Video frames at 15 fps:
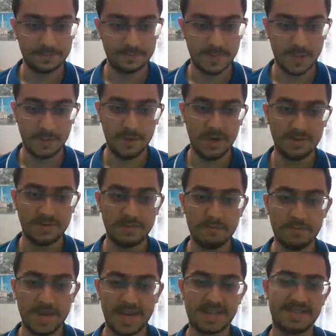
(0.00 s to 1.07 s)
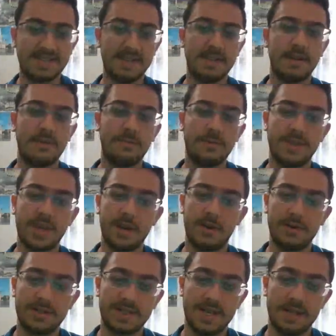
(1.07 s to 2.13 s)
Maybe you have to mix it up with an
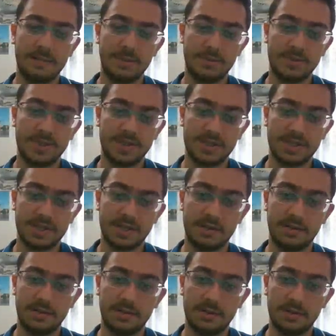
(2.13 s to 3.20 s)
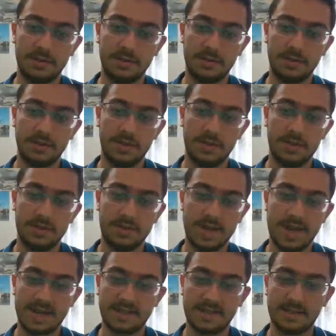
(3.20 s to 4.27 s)
all stat boosting skill to
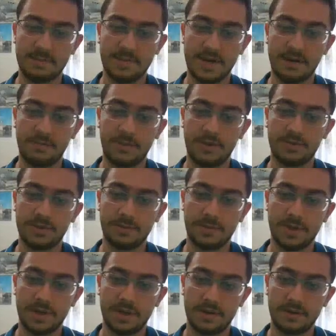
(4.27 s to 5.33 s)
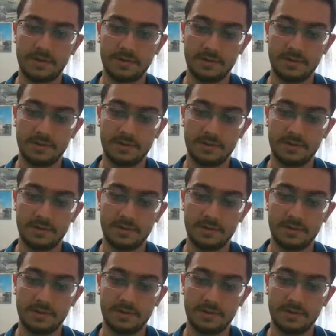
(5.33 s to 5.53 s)
act as a better multiplier.